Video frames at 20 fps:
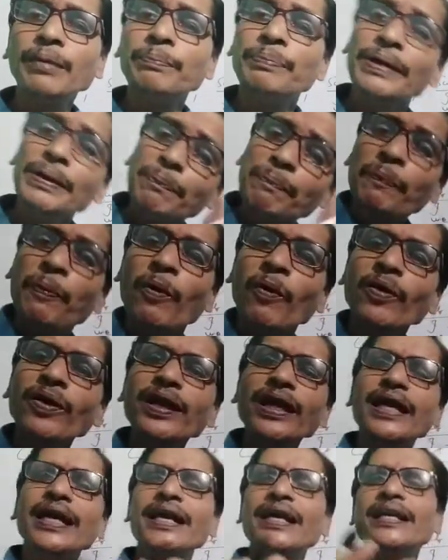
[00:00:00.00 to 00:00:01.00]

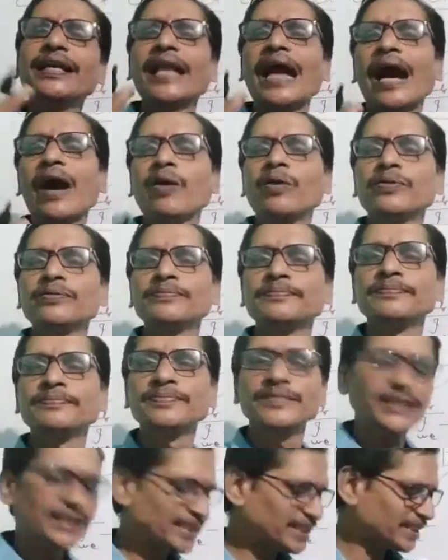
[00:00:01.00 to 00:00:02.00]
before a noun.
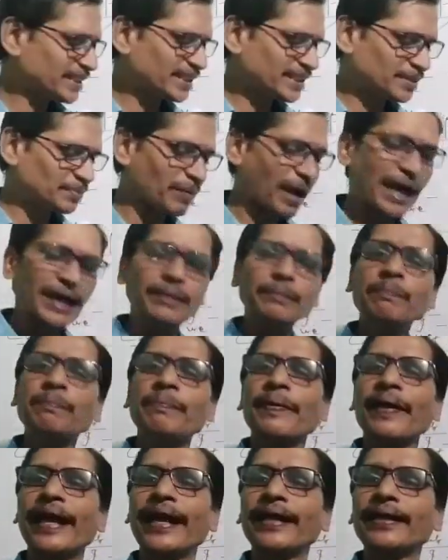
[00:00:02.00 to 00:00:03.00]
This is my
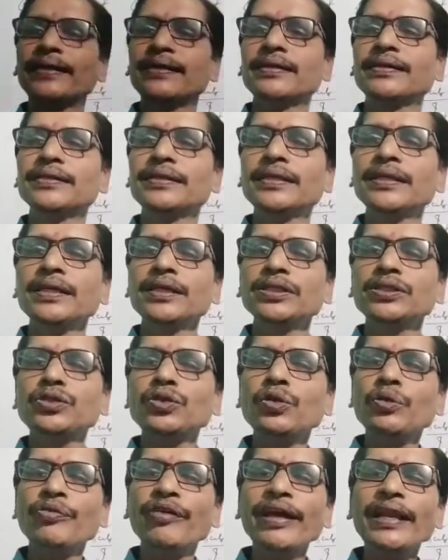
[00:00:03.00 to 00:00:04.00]
pen.
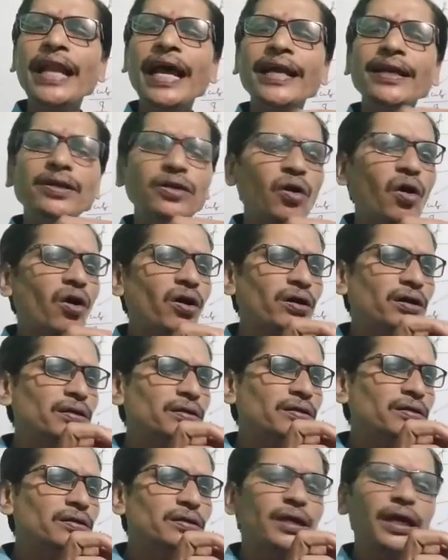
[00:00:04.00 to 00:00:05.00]
So when I
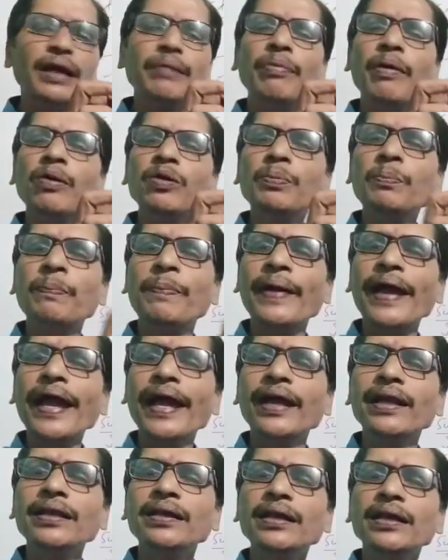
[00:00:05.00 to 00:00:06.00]
talk about
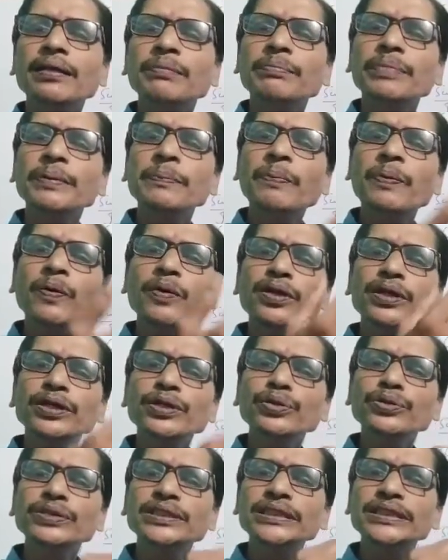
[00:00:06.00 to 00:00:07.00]
pen,
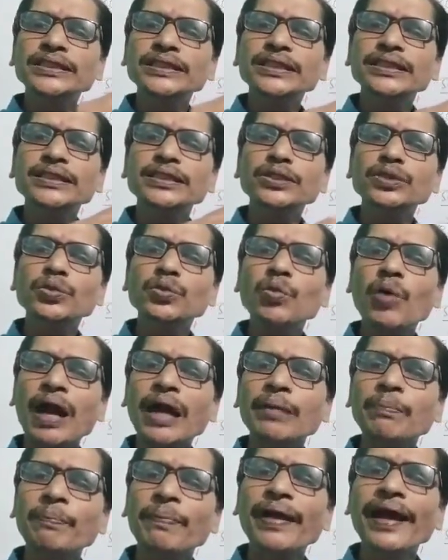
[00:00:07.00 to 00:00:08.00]
before using this
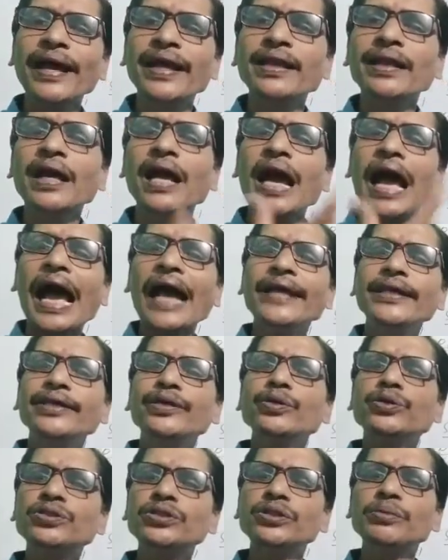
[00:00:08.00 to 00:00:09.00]
word pen, I
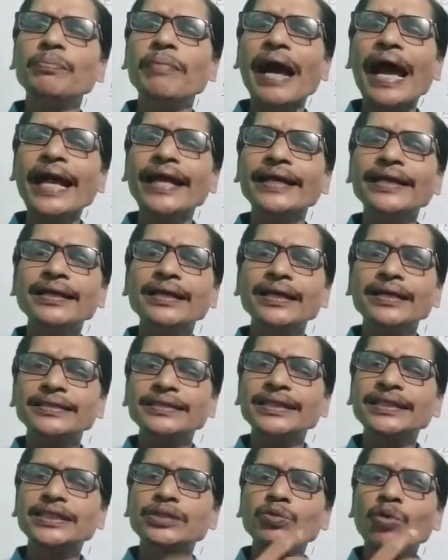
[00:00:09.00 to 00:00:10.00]
used
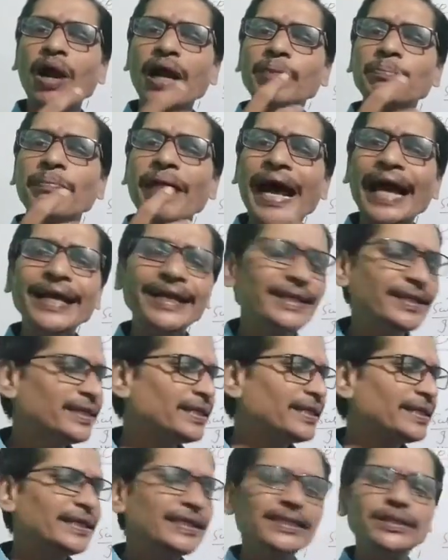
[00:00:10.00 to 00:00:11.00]
mine. This word
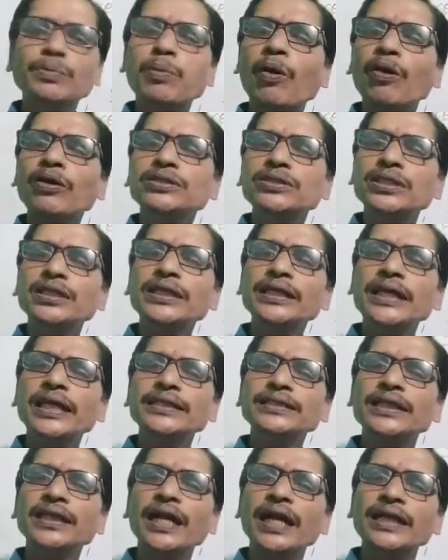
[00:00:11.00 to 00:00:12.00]
mine is
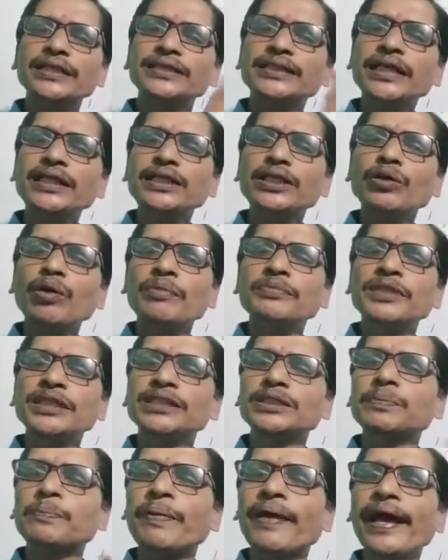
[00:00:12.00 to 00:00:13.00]
functioning as an adjective
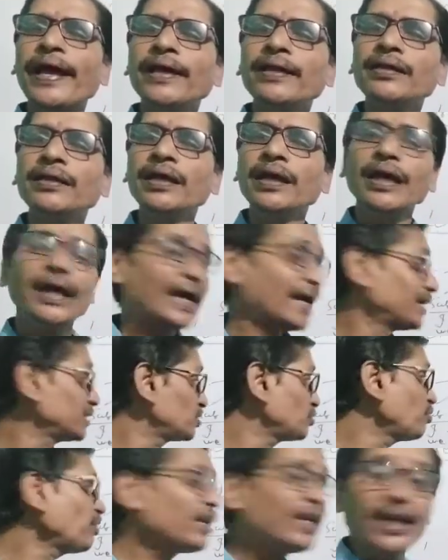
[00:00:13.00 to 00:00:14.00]
of this pen,
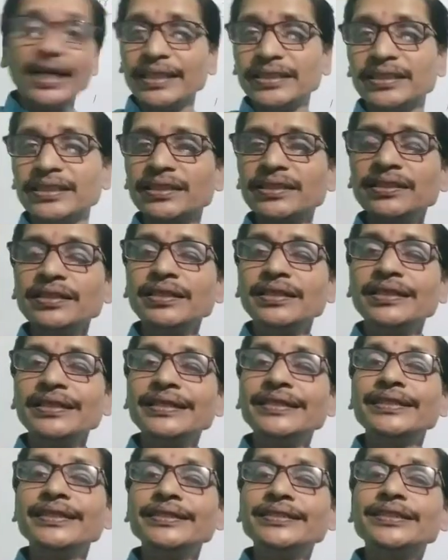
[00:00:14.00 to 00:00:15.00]
as well as
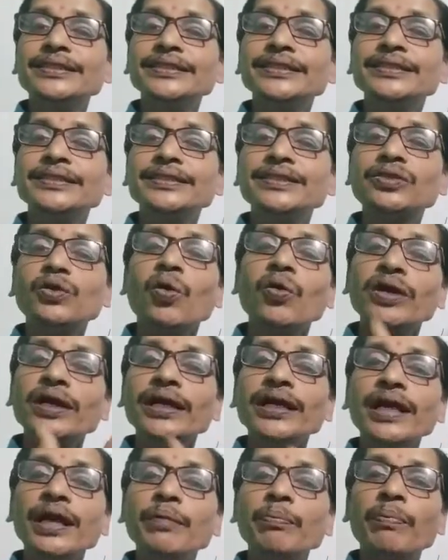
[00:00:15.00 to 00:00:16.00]
it is
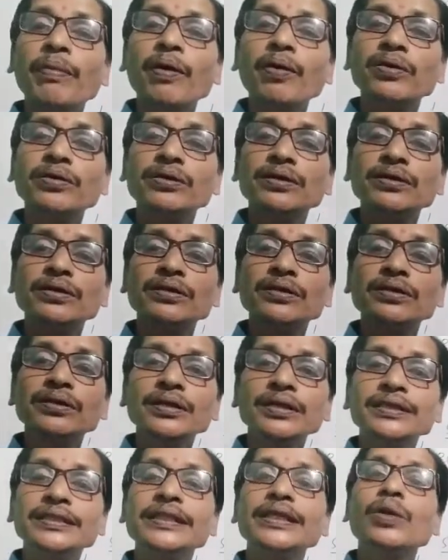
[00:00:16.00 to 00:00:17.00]
talking about
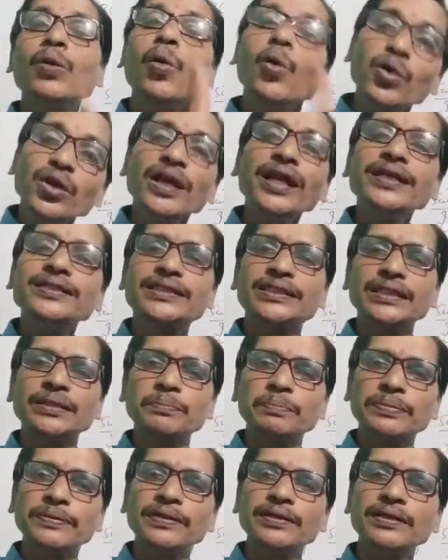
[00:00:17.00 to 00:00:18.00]
the
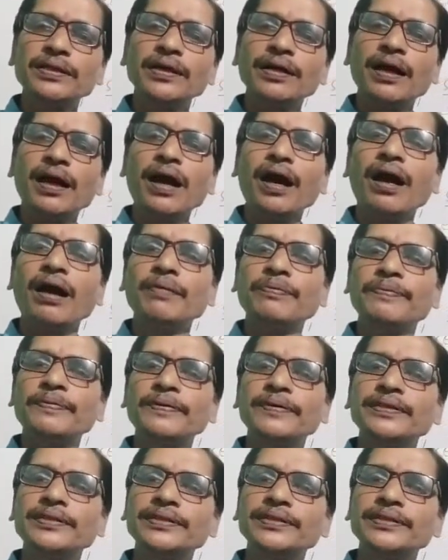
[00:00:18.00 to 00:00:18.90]
ownership of